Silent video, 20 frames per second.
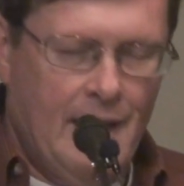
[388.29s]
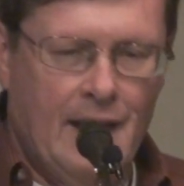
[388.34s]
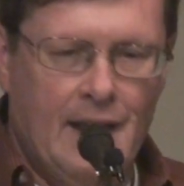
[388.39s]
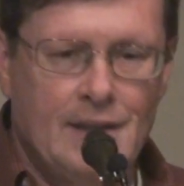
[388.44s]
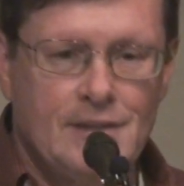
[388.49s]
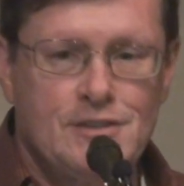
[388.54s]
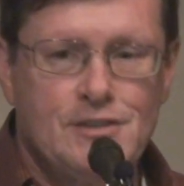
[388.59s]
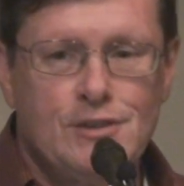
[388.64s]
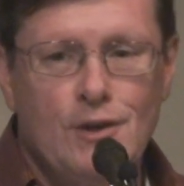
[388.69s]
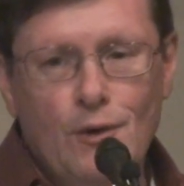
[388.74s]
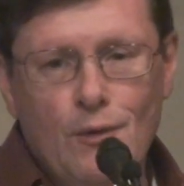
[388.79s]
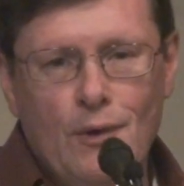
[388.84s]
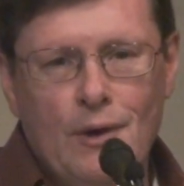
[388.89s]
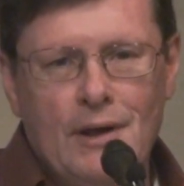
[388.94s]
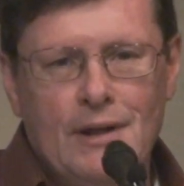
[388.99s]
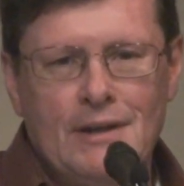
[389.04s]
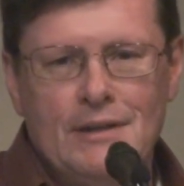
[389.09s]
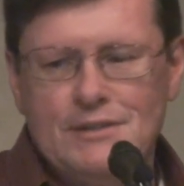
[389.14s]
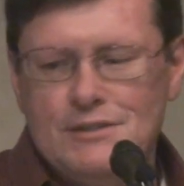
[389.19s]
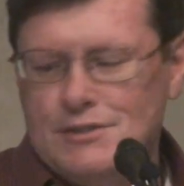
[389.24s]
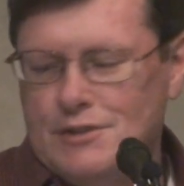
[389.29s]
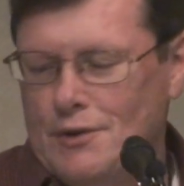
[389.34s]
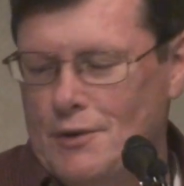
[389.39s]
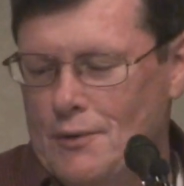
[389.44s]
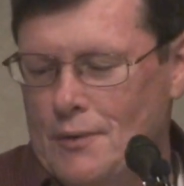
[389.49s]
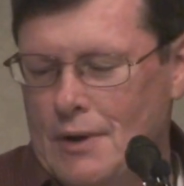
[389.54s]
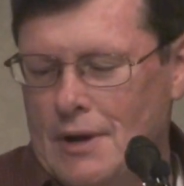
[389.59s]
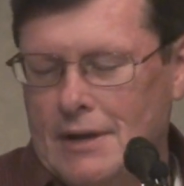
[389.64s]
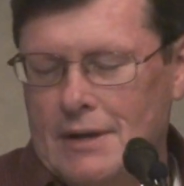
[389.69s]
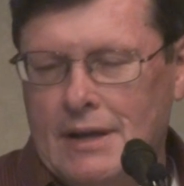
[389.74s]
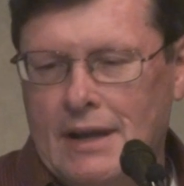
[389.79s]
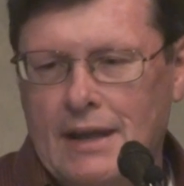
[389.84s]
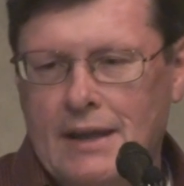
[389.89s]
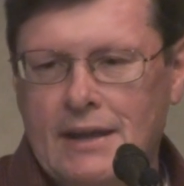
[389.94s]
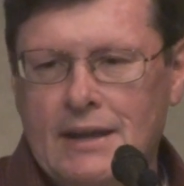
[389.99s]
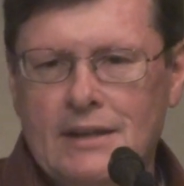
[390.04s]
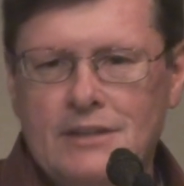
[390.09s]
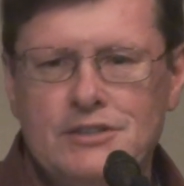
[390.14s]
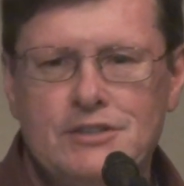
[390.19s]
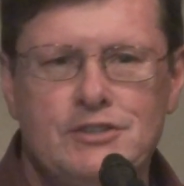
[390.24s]
and so on and so on.
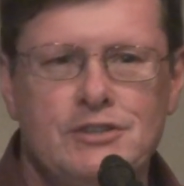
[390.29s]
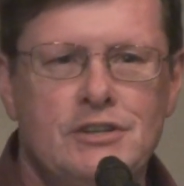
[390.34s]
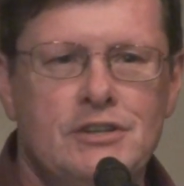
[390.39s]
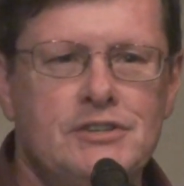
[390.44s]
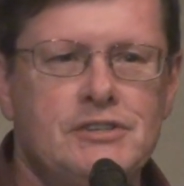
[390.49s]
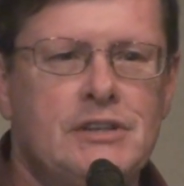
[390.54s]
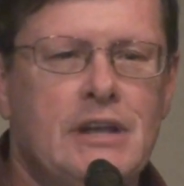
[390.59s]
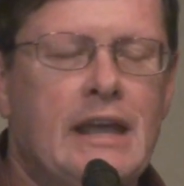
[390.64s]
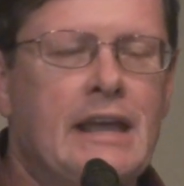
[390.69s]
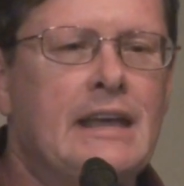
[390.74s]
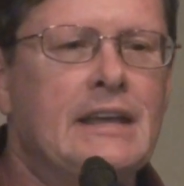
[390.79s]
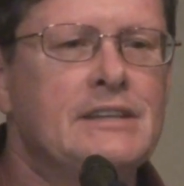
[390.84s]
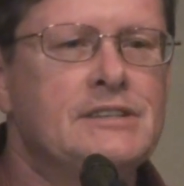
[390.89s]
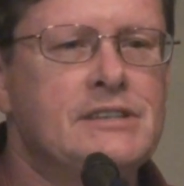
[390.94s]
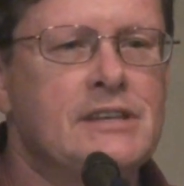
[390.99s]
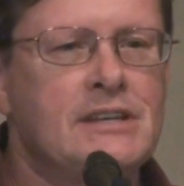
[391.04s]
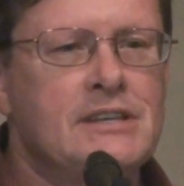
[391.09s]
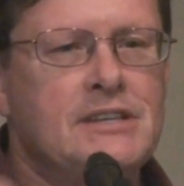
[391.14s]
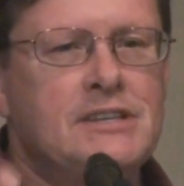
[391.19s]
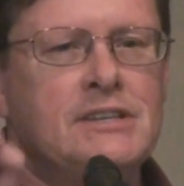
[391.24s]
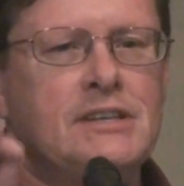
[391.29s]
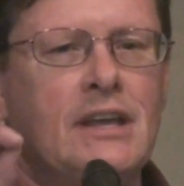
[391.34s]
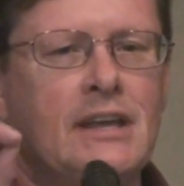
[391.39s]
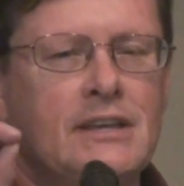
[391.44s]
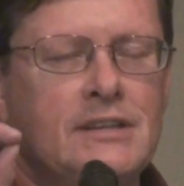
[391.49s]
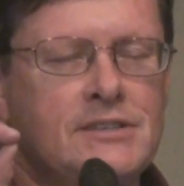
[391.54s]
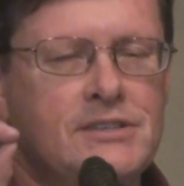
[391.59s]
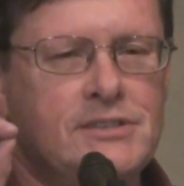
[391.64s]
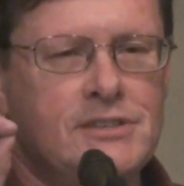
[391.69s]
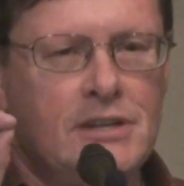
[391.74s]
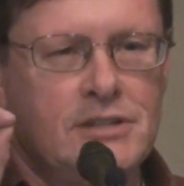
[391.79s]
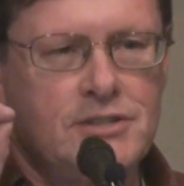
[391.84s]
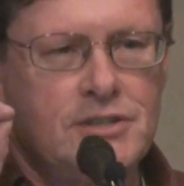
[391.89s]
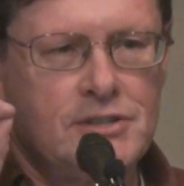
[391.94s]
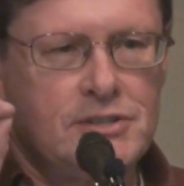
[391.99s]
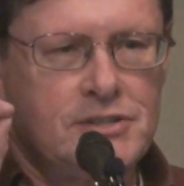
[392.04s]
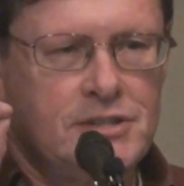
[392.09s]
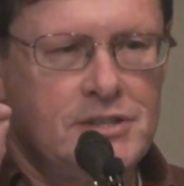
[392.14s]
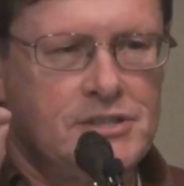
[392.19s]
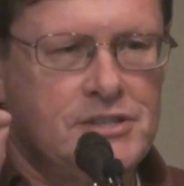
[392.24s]
And it's just it's a it's such
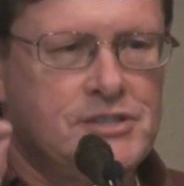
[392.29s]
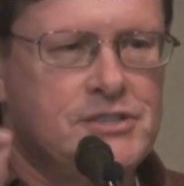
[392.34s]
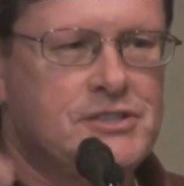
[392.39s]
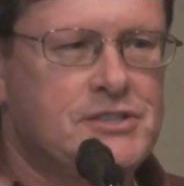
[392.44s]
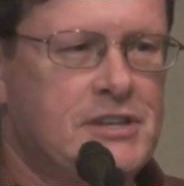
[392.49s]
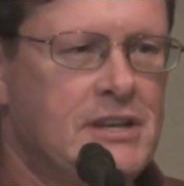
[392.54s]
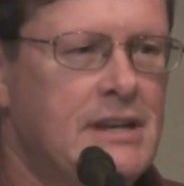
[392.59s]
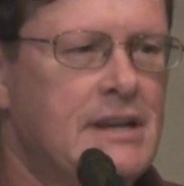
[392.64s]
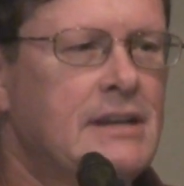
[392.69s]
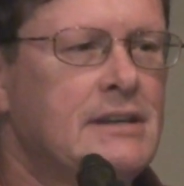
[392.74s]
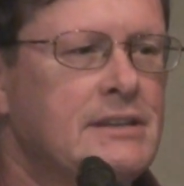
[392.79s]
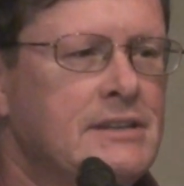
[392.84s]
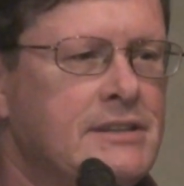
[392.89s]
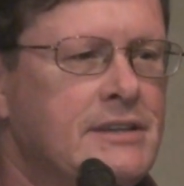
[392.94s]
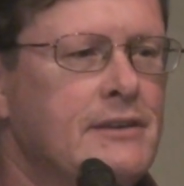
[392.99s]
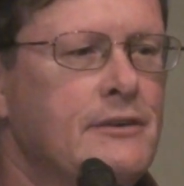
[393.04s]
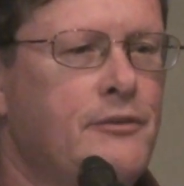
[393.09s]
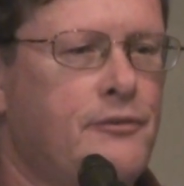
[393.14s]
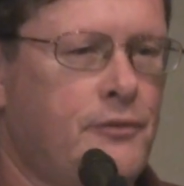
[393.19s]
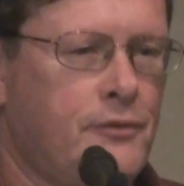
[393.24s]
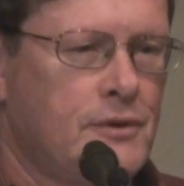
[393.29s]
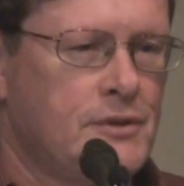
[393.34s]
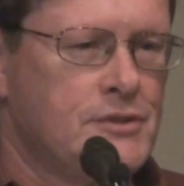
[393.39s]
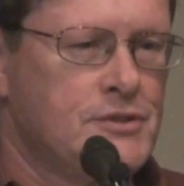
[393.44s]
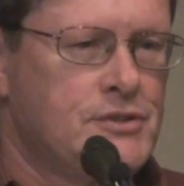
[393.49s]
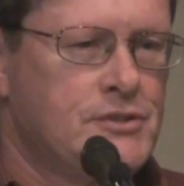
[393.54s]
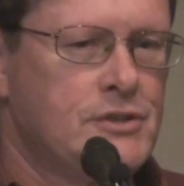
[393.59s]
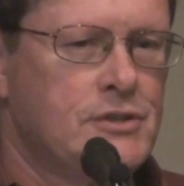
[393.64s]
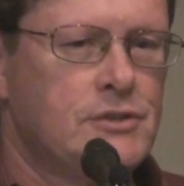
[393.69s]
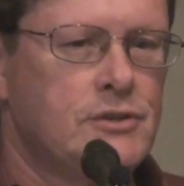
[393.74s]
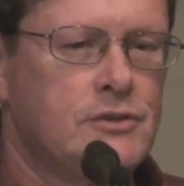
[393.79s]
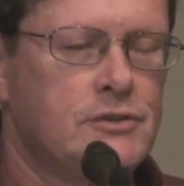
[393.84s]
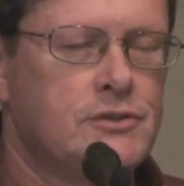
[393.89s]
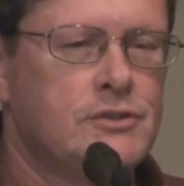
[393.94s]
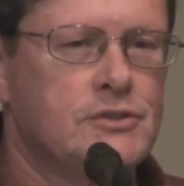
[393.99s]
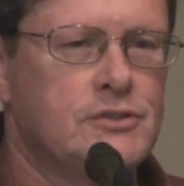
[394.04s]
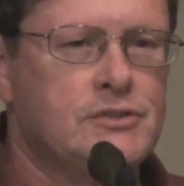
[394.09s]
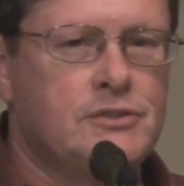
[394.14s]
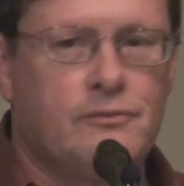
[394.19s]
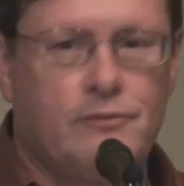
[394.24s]
a distinct difference that you
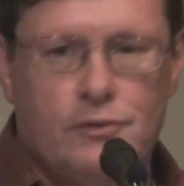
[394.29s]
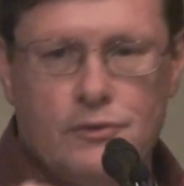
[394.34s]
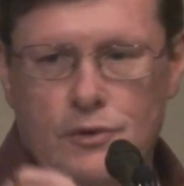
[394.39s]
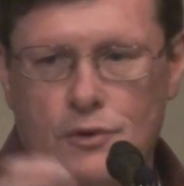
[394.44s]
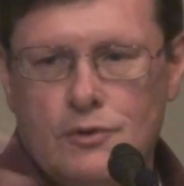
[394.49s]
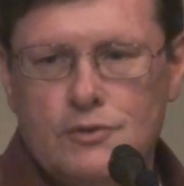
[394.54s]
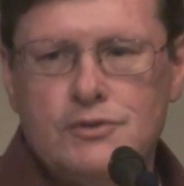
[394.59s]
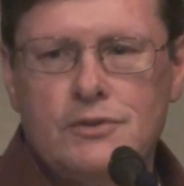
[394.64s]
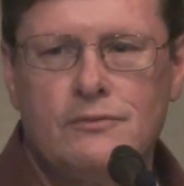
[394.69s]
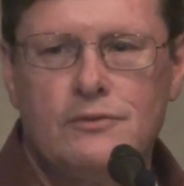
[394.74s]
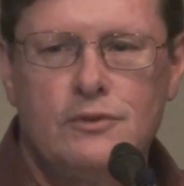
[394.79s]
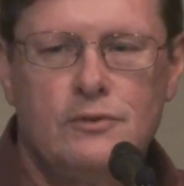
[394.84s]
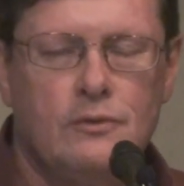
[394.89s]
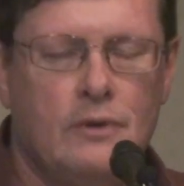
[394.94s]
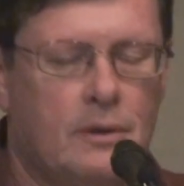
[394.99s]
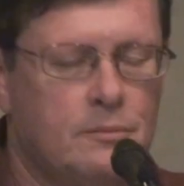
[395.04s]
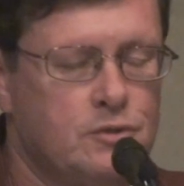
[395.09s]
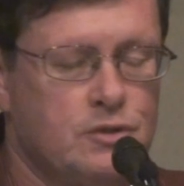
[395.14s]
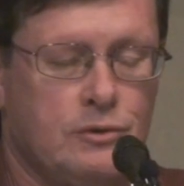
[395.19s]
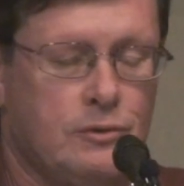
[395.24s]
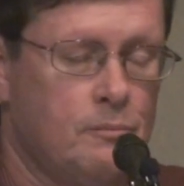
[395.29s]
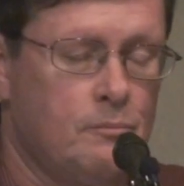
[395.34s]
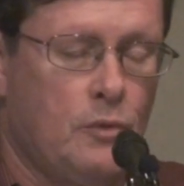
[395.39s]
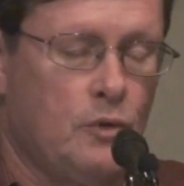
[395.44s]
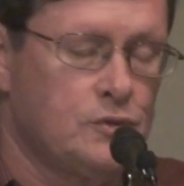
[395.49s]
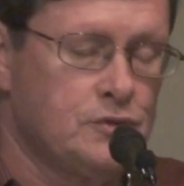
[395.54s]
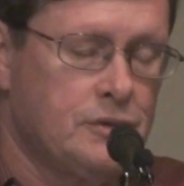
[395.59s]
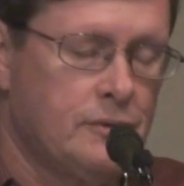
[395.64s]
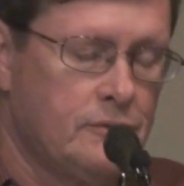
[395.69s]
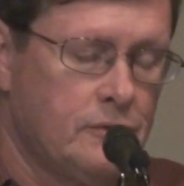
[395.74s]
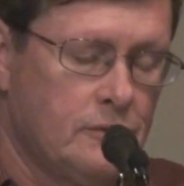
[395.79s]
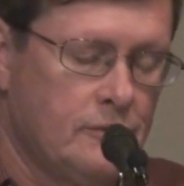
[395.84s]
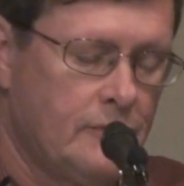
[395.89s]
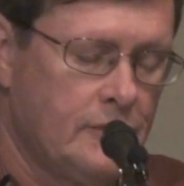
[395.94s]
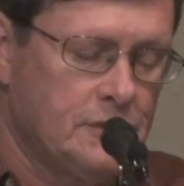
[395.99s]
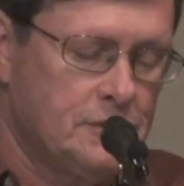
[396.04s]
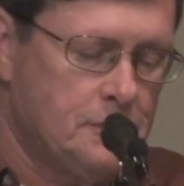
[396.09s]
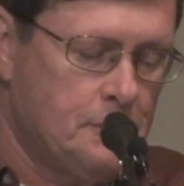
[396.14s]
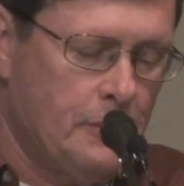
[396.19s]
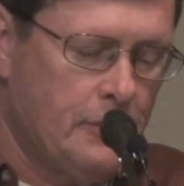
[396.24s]
just for those of you I'm sure most of you
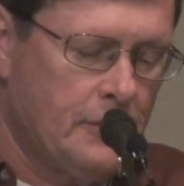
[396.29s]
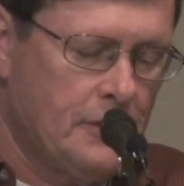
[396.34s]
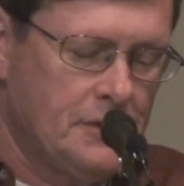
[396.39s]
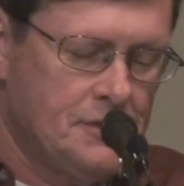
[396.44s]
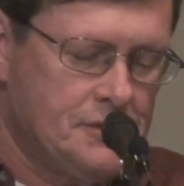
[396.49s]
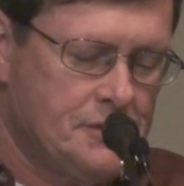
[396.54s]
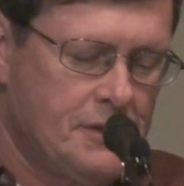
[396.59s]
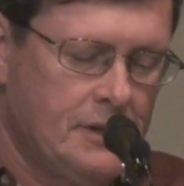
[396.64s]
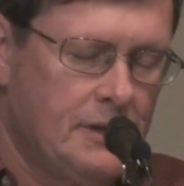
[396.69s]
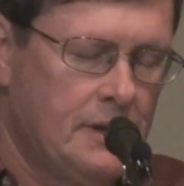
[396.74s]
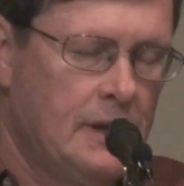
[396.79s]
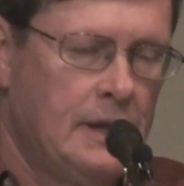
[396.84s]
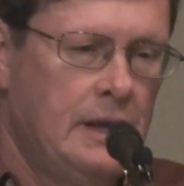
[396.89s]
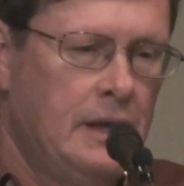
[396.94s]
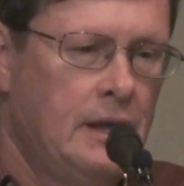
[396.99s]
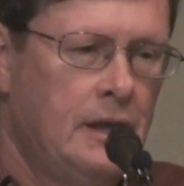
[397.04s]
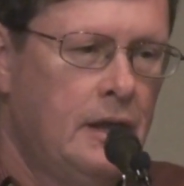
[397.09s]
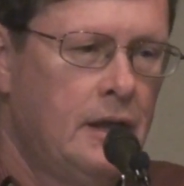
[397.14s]
have experienced it.